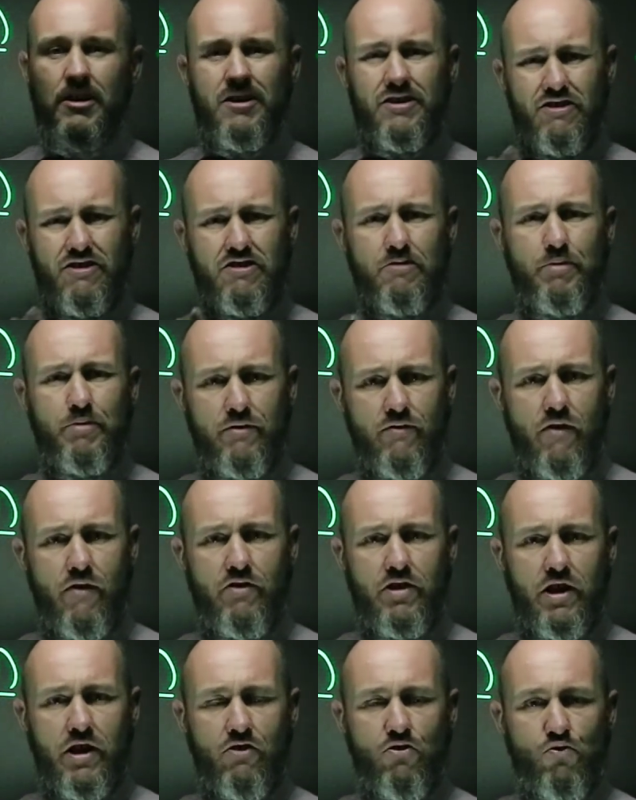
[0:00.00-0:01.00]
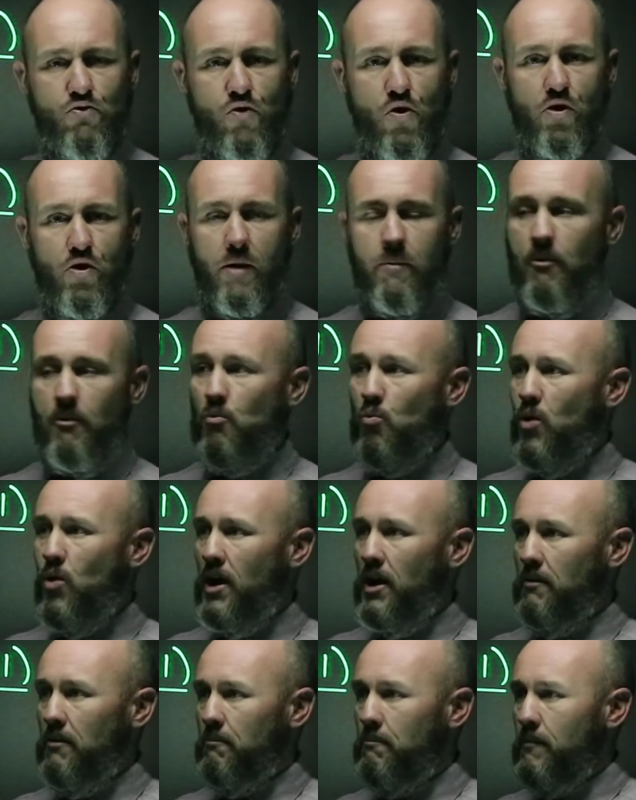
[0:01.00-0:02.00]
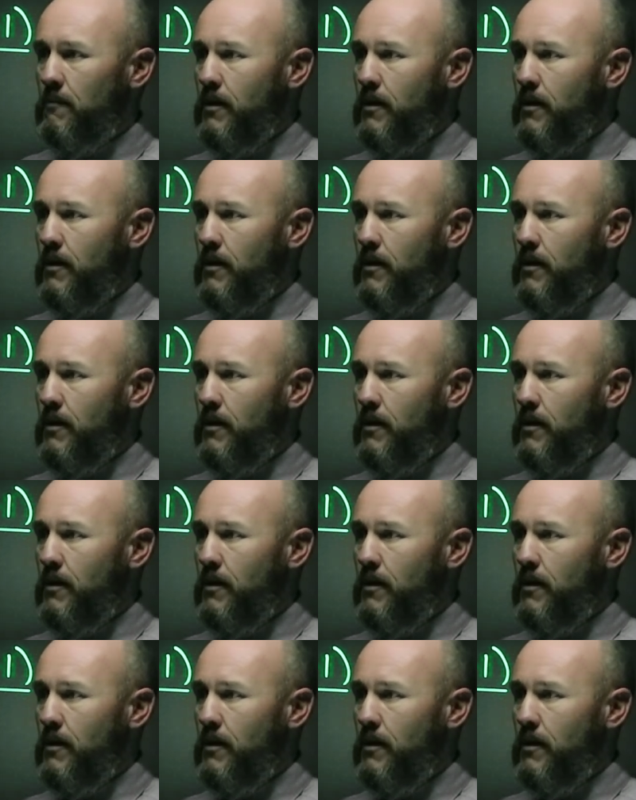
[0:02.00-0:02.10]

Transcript: So that's a bit of everything all rolled up in one.